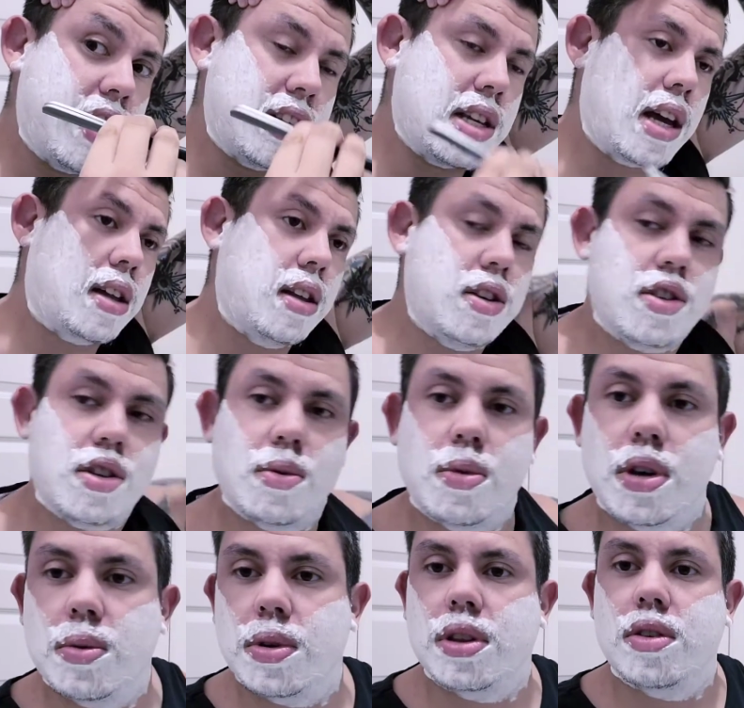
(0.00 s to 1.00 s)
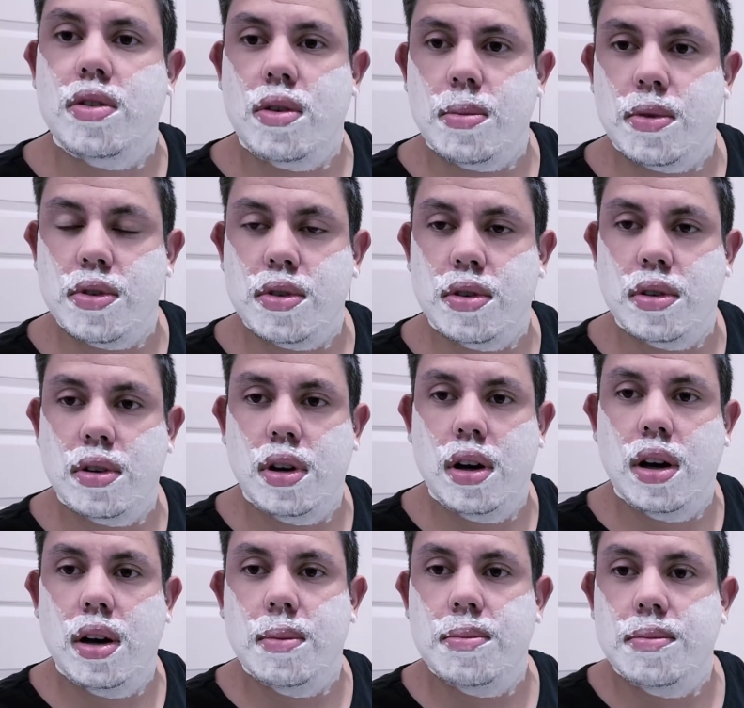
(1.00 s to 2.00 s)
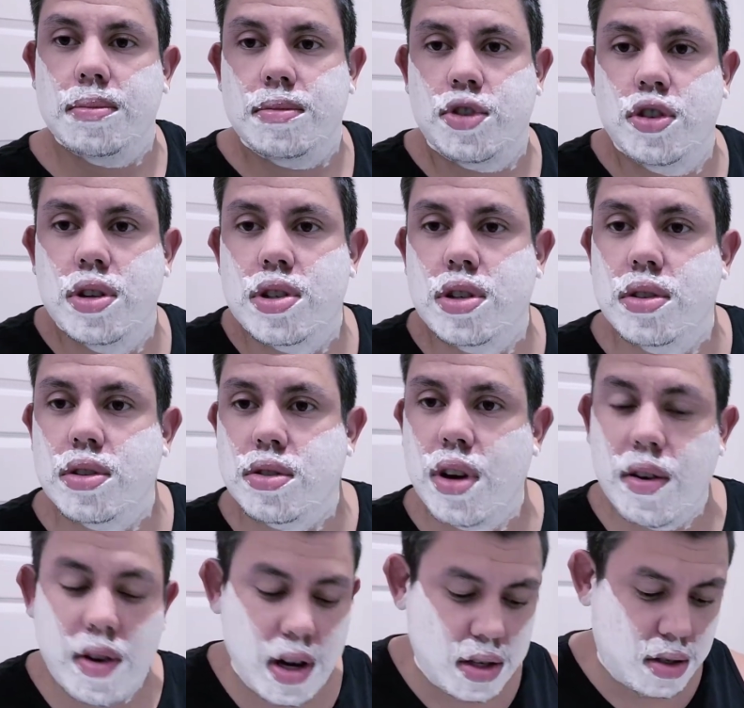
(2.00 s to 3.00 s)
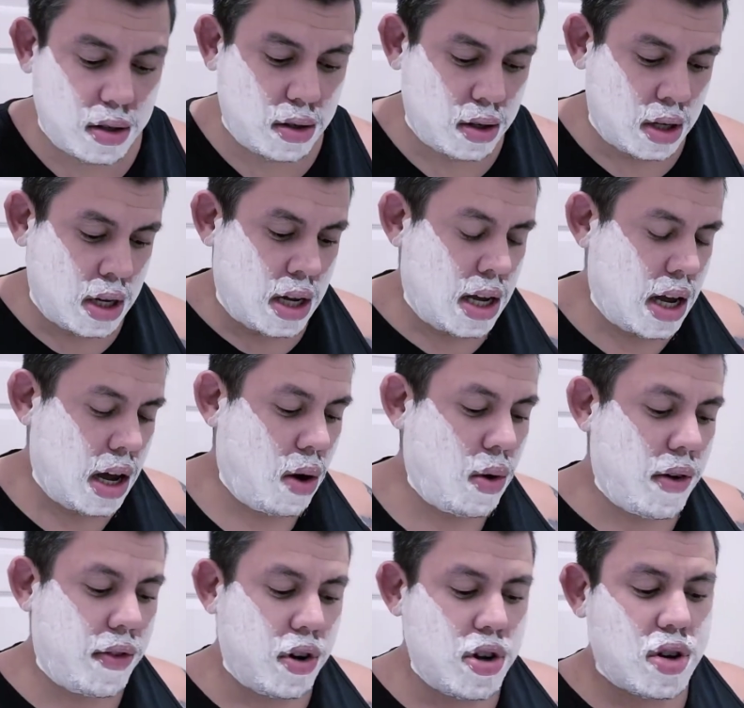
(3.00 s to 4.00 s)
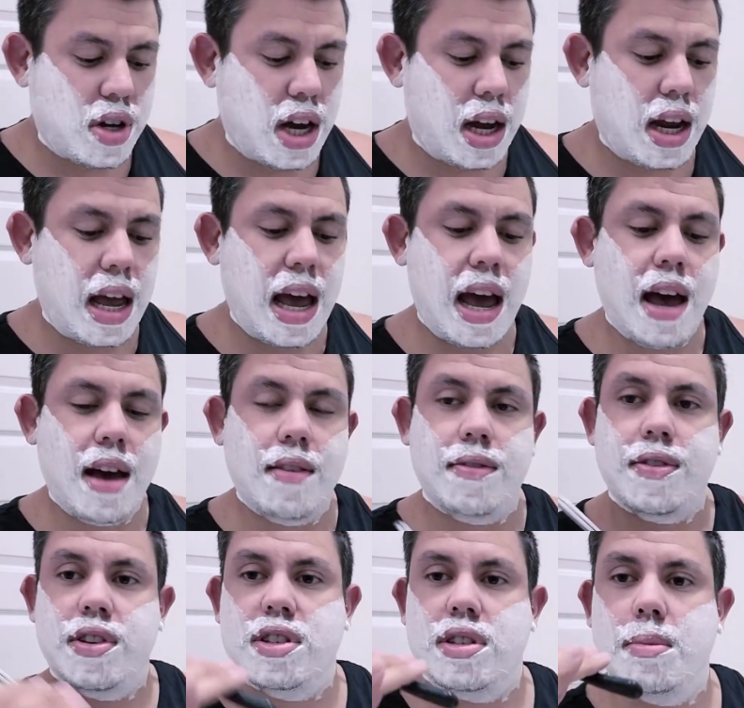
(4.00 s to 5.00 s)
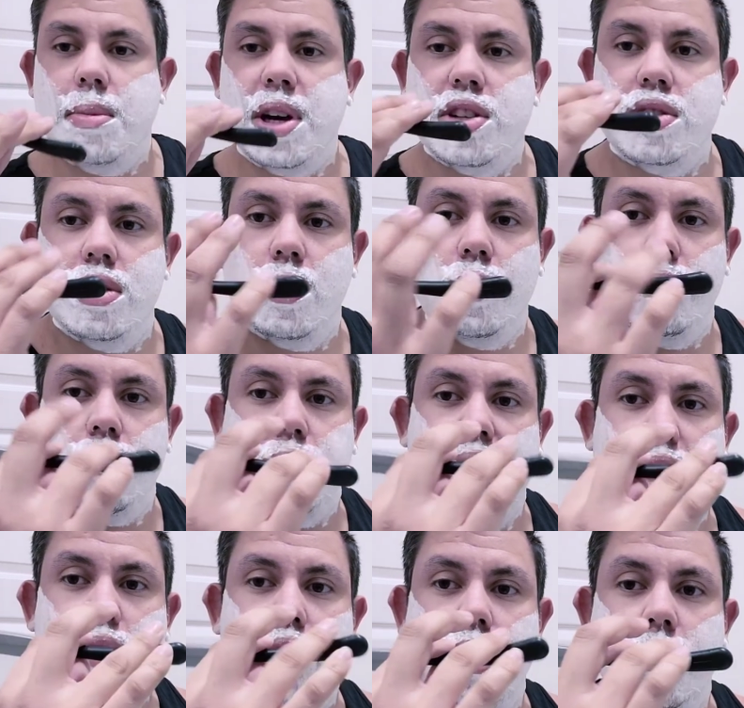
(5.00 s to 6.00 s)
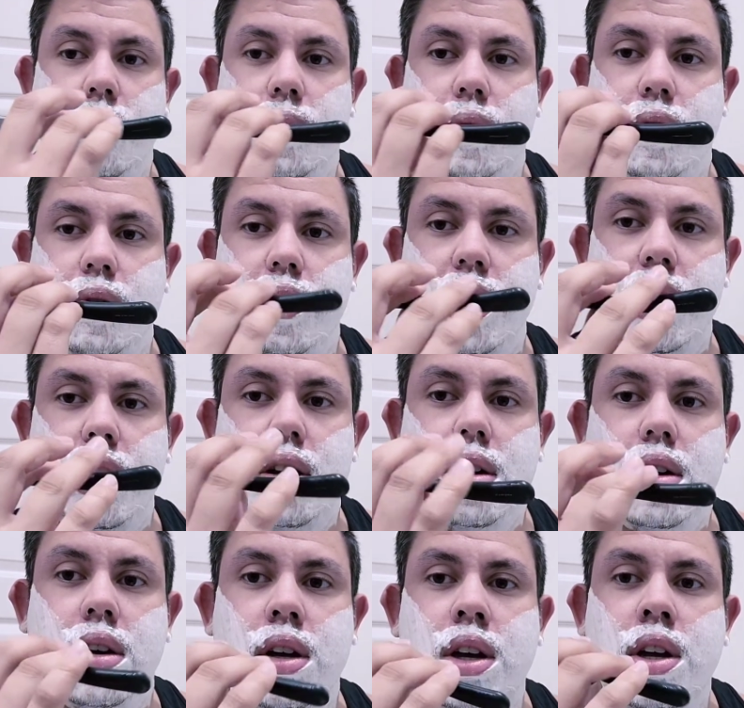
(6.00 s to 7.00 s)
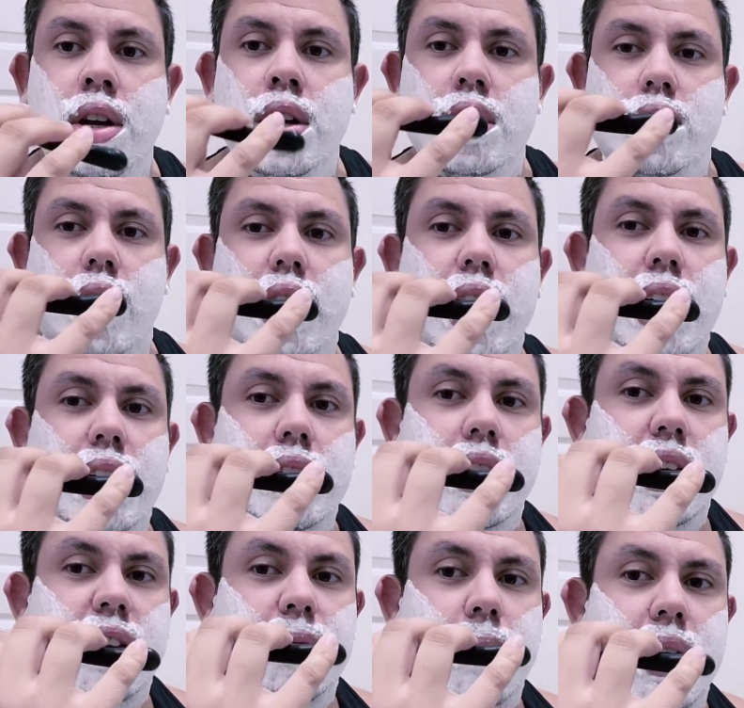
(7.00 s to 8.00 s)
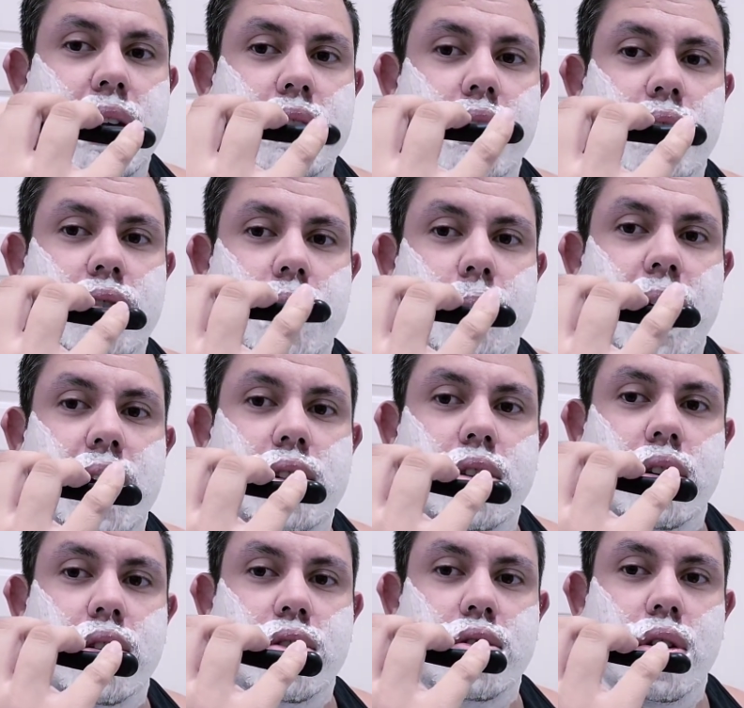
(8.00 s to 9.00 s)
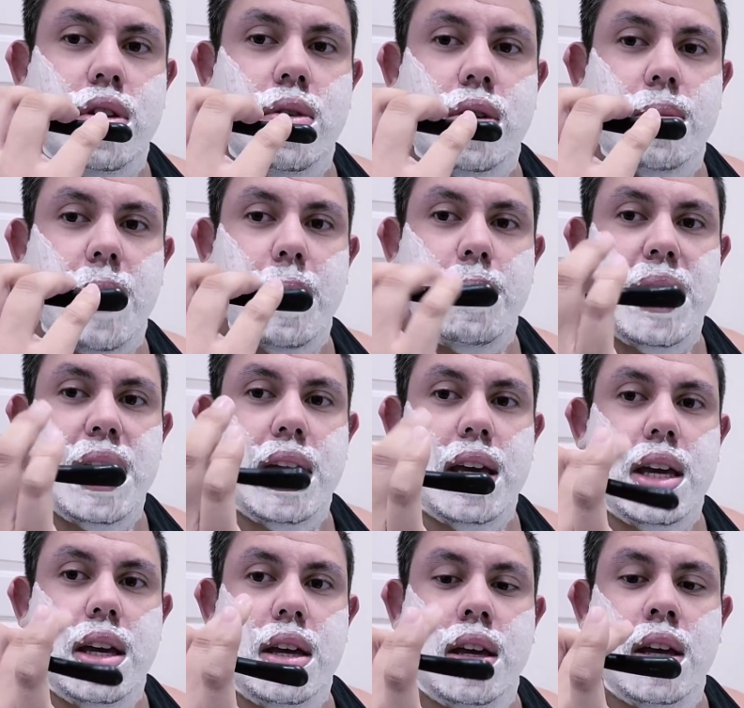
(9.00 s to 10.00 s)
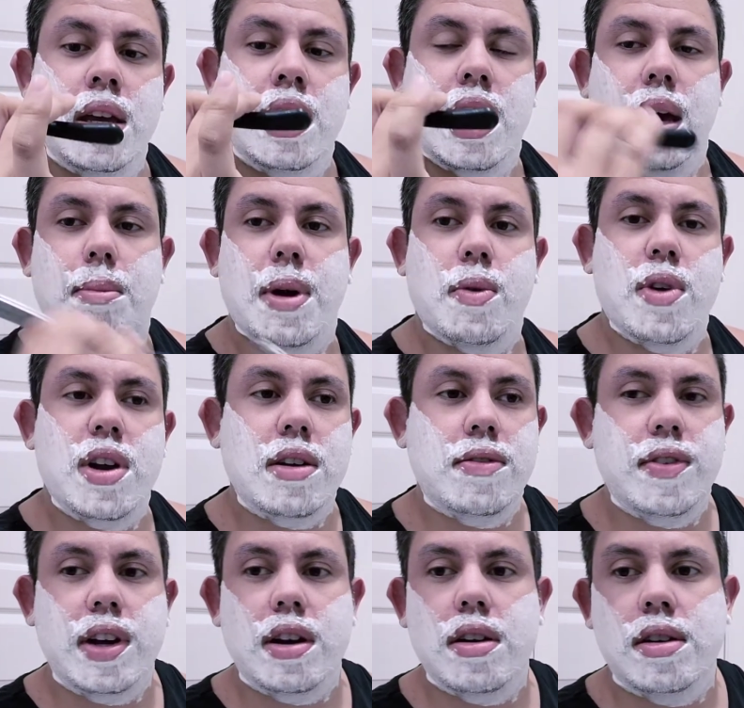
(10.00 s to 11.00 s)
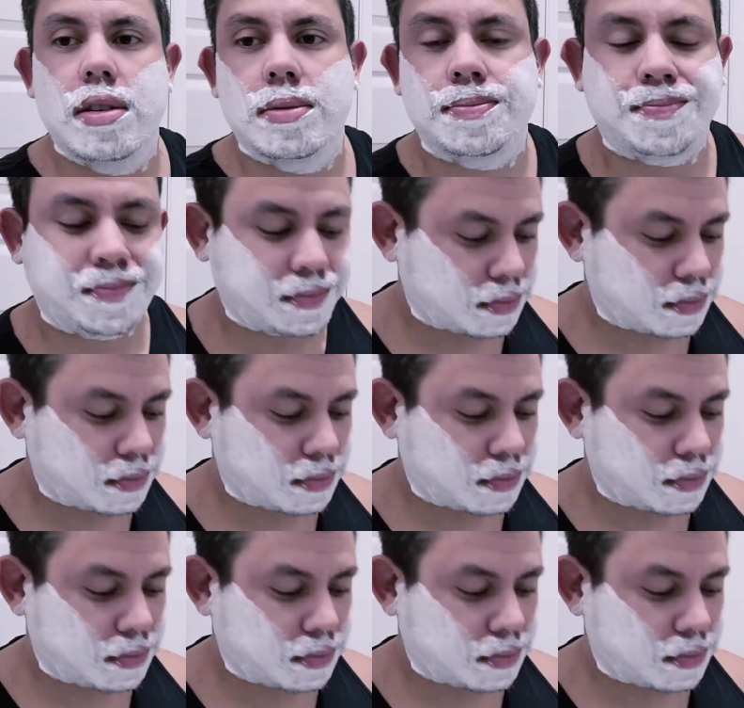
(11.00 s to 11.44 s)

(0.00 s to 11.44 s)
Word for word: exactly as you would with the normal um, traditional straight razor. However, you kind of have some extra playroom through here. So I like to give myself some extra control with my pinky and my ring finger.